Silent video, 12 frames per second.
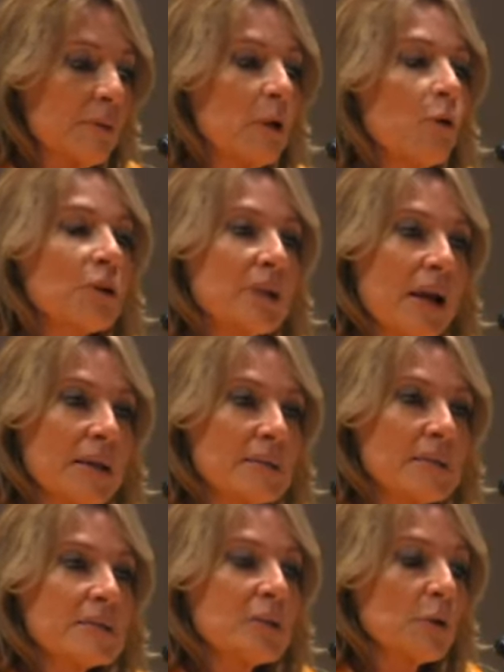
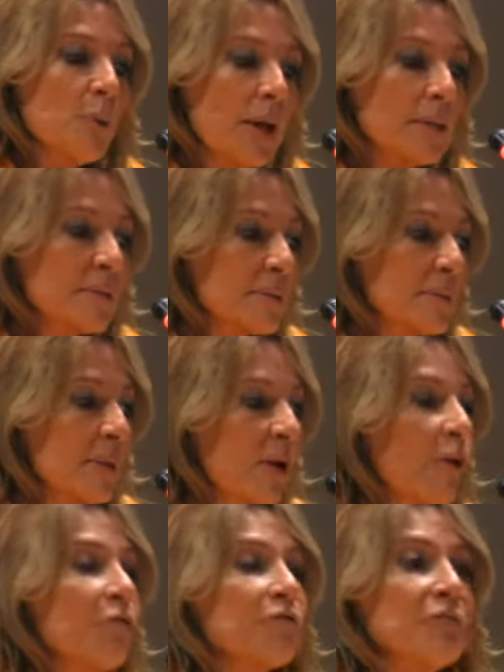recognizes the rights
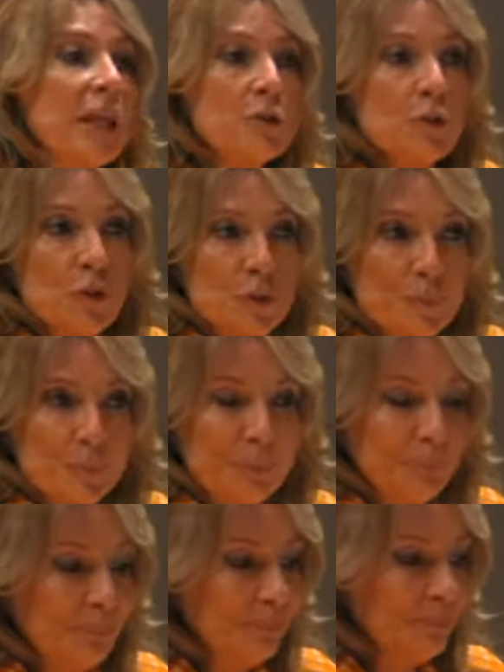of nature,
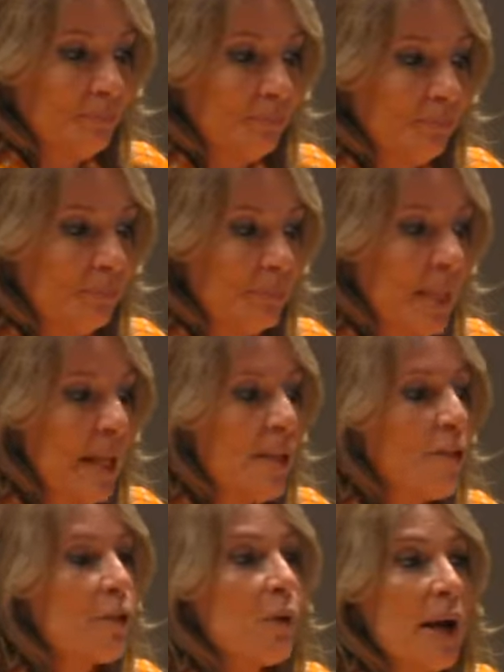
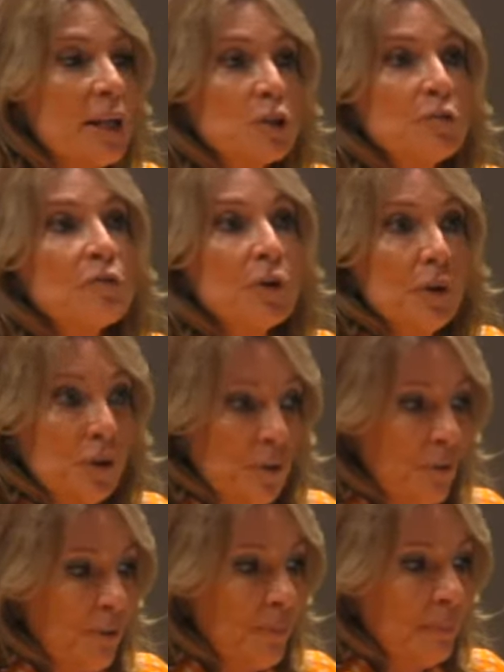the rights of the
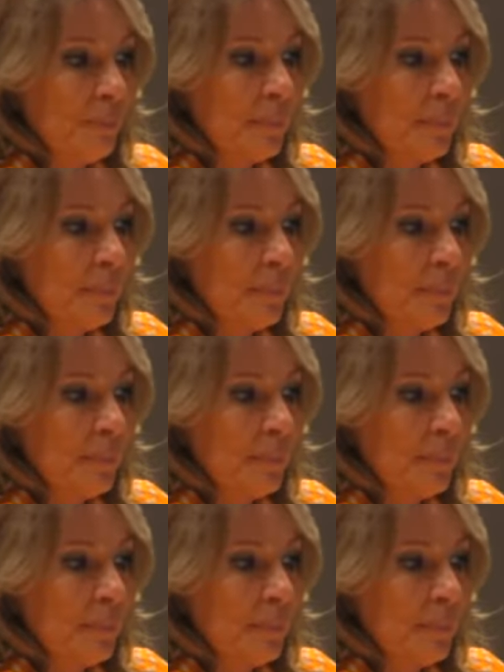earth,